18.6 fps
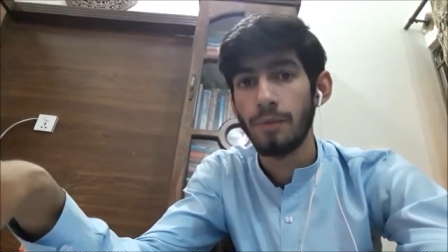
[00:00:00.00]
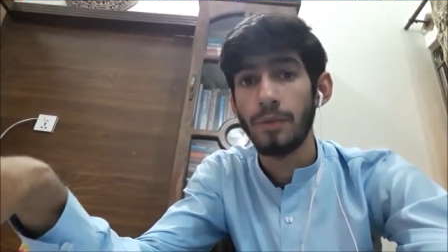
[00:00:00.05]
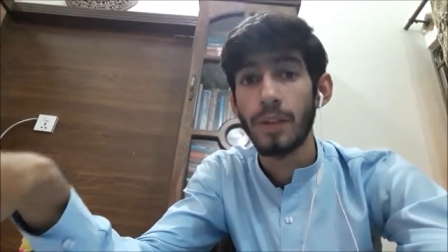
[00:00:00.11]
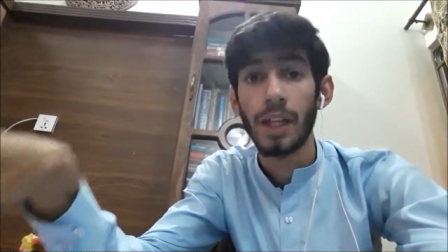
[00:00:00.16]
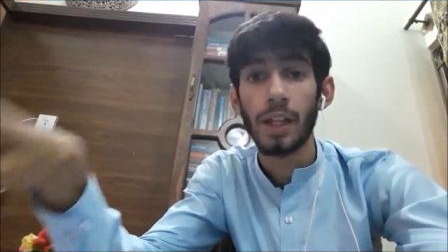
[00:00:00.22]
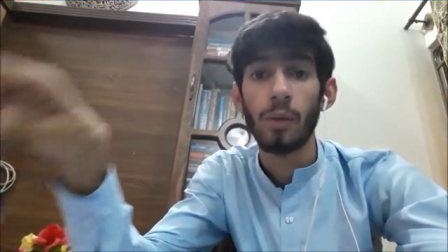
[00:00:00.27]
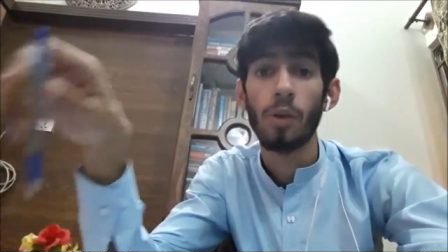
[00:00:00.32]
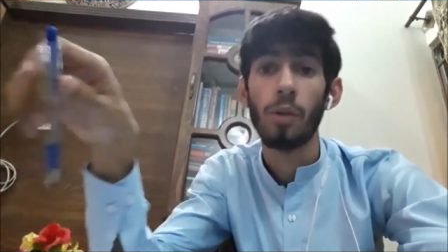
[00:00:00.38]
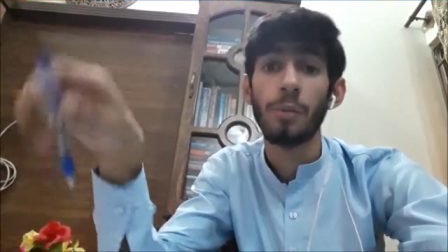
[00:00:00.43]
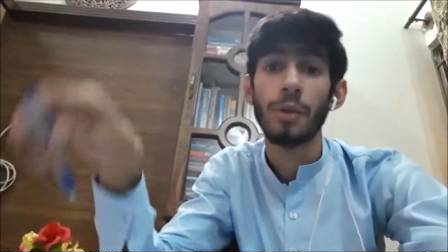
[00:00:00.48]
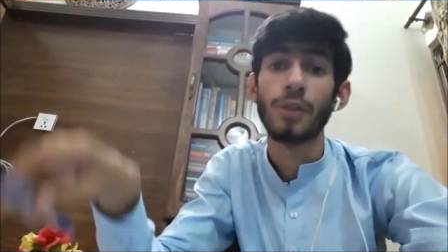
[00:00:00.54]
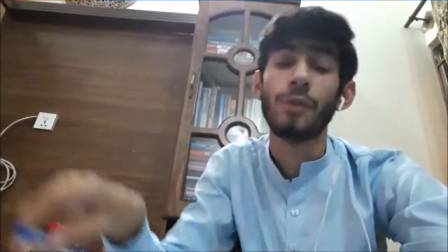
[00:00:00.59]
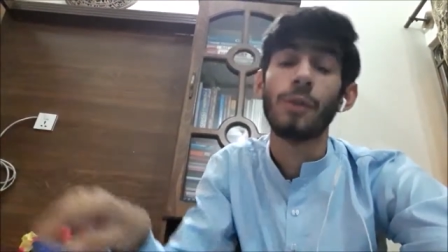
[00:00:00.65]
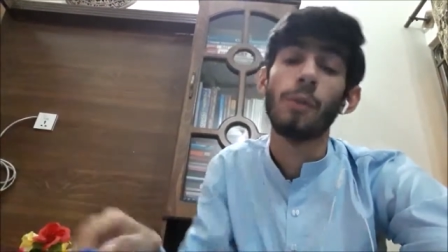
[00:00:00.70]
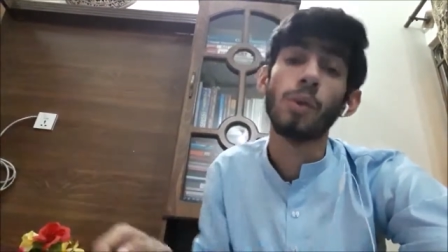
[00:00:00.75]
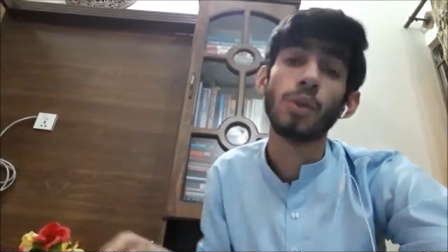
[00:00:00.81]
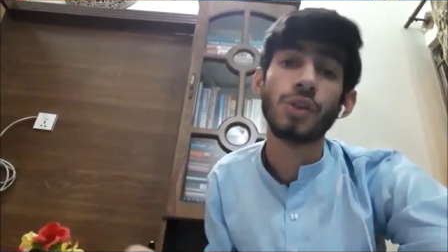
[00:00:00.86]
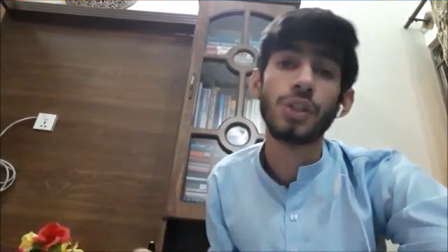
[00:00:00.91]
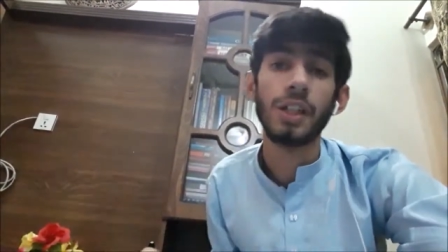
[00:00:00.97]
Thank you very much for
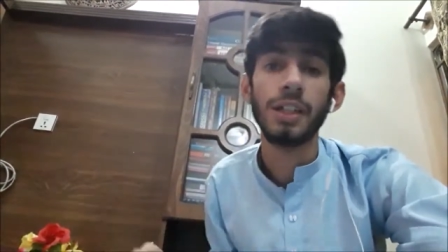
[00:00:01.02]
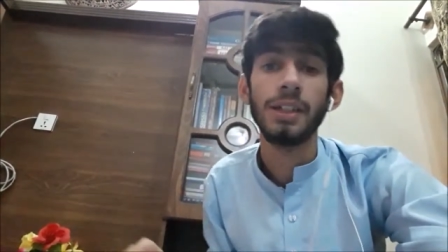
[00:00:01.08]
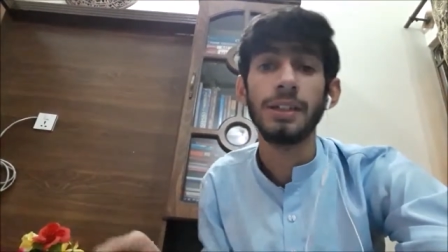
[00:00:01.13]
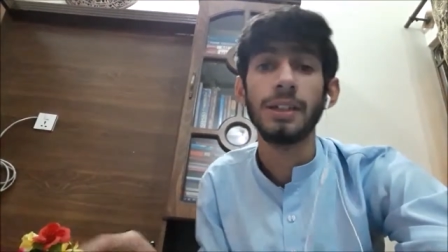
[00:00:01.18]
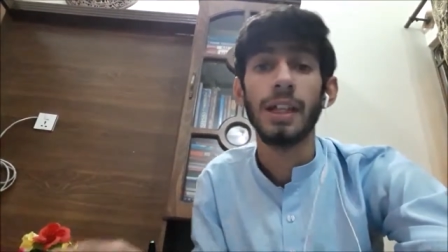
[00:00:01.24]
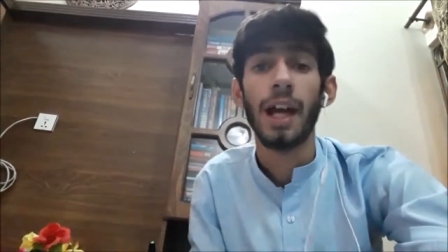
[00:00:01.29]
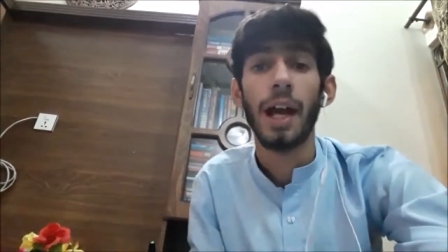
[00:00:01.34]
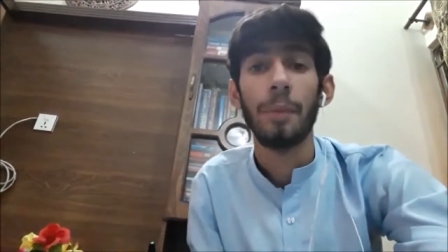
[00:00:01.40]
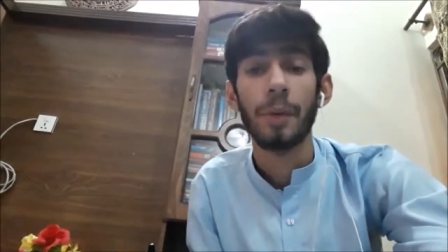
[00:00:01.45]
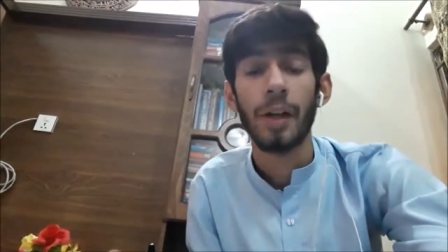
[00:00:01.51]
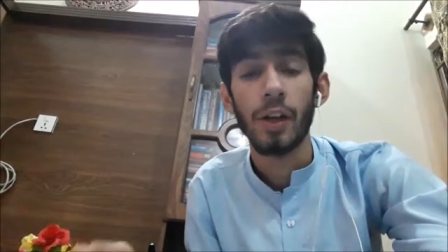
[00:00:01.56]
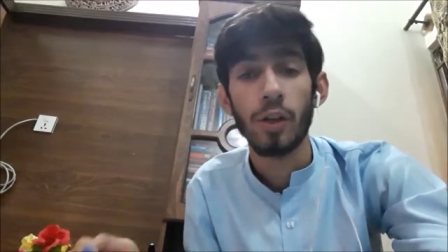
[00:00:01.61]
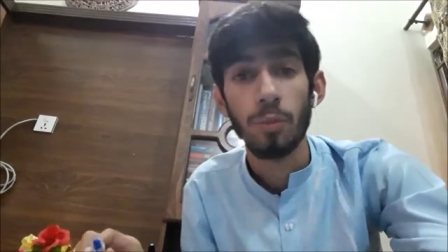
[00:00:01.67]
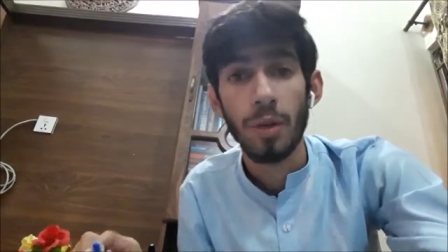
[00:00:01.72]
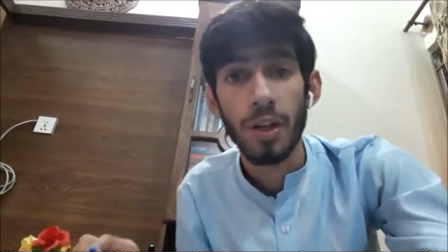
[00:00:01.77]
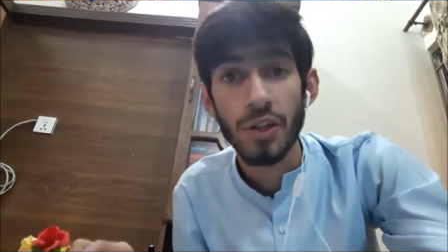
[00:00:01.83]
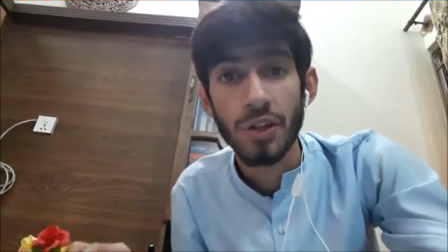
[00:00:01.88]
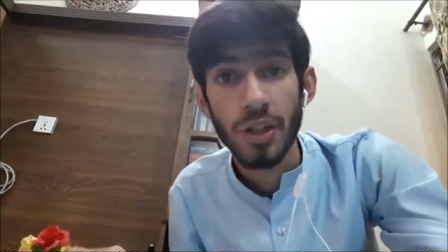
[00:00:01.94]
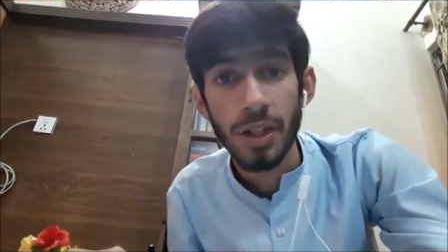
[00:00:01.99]
watching. I'm K2
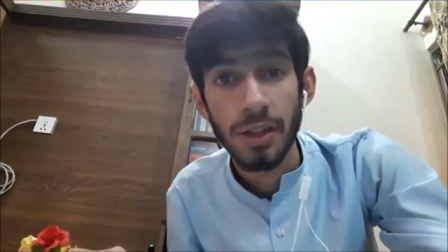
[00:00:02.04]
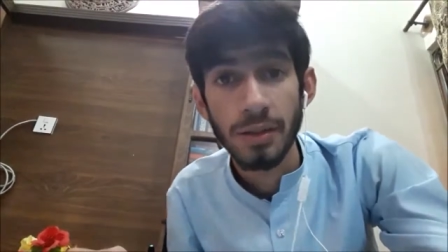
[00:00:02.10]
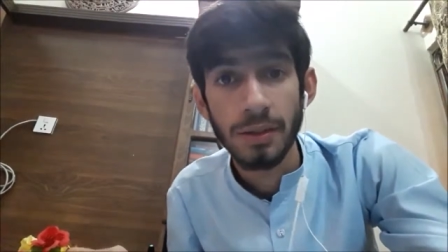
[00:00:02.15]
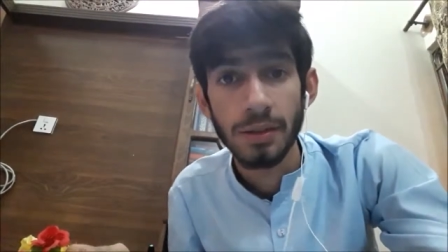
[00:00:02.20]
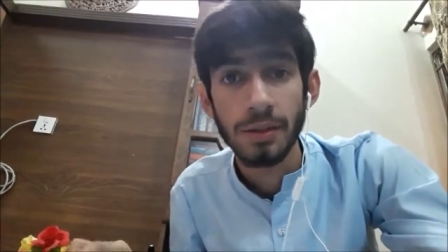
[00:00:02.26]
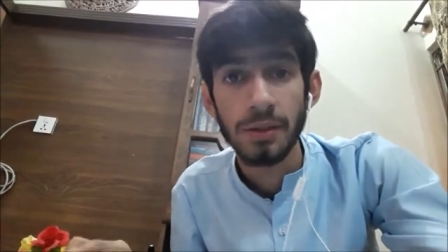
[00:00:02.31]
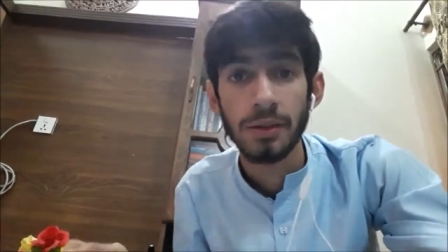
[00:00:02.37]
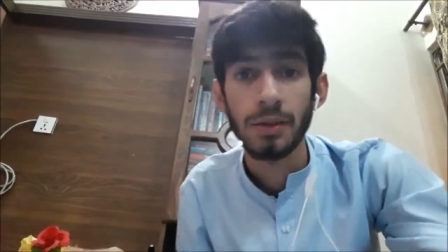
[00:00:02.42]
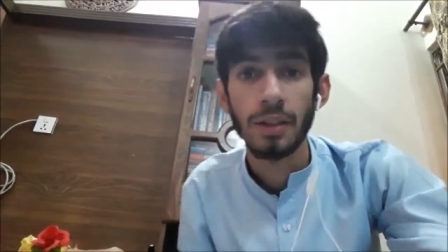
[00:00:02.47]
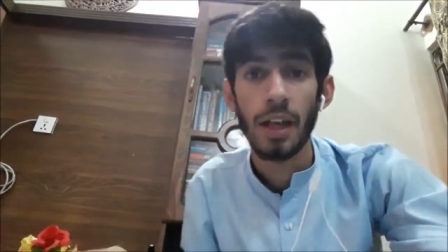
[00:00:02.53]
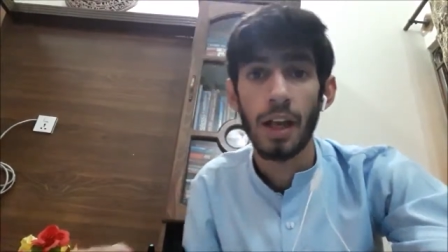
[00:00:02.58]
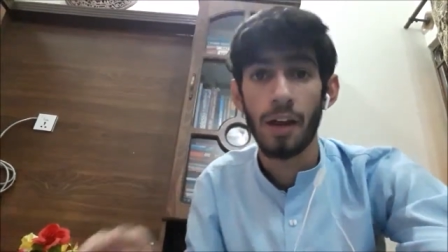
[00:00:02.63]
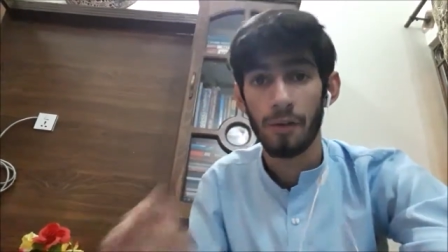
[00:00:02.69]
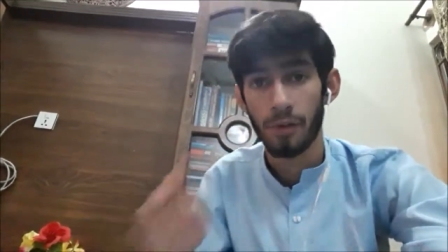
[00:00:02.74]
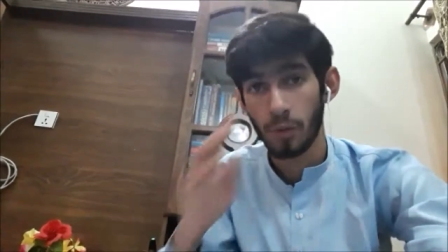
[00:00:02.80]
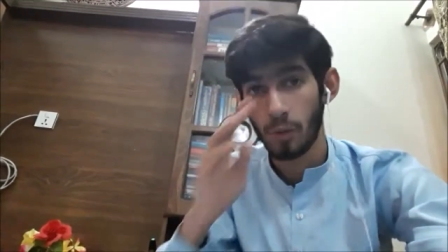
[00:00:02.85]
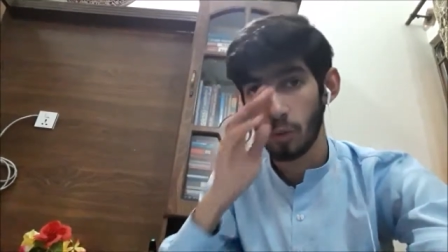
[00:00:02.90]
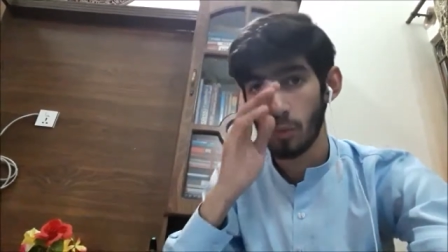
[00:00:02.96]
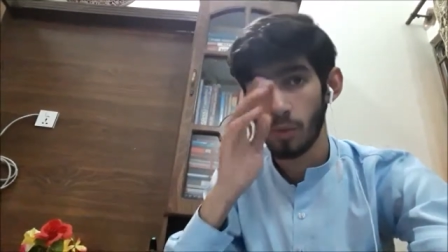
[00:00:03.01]
Marjan
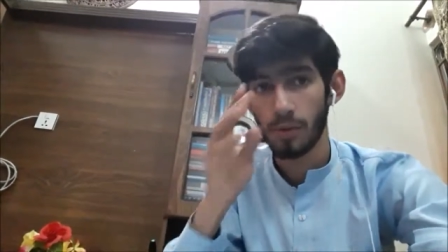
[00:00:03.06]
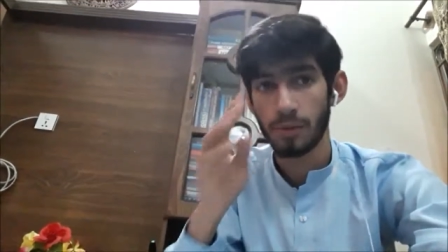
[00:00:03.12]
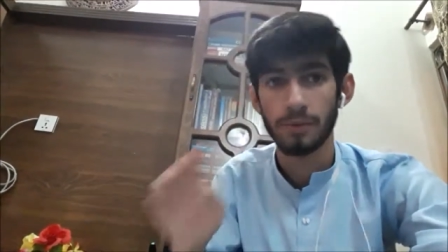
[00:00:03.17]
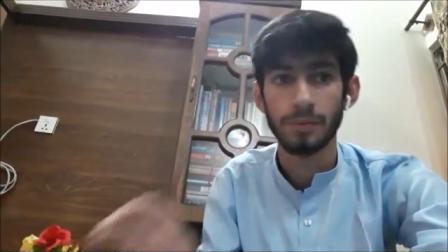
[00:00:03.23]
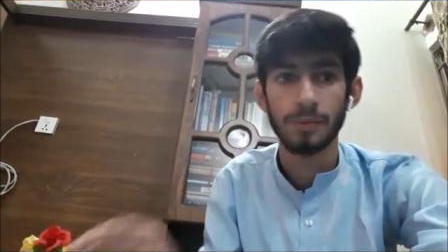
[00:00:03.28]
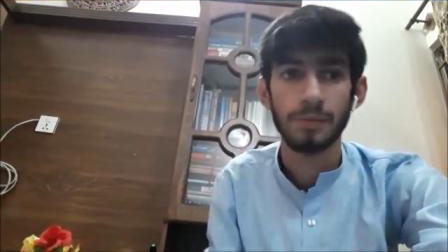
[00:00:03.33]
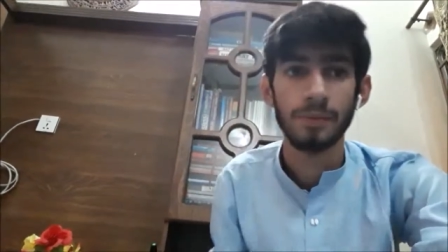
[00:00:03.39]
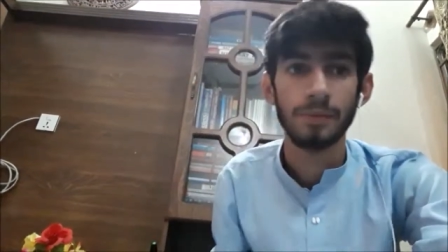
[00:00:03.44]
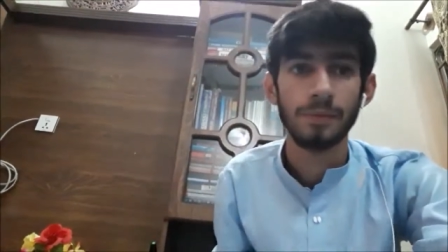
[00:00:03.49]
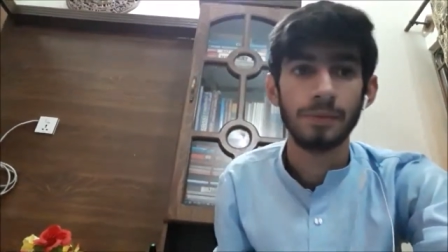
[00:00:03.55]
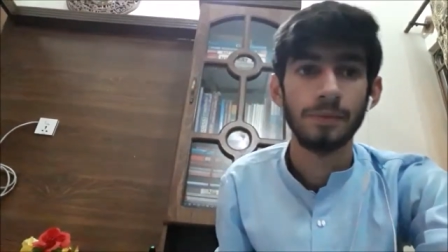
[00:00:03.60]
a good one.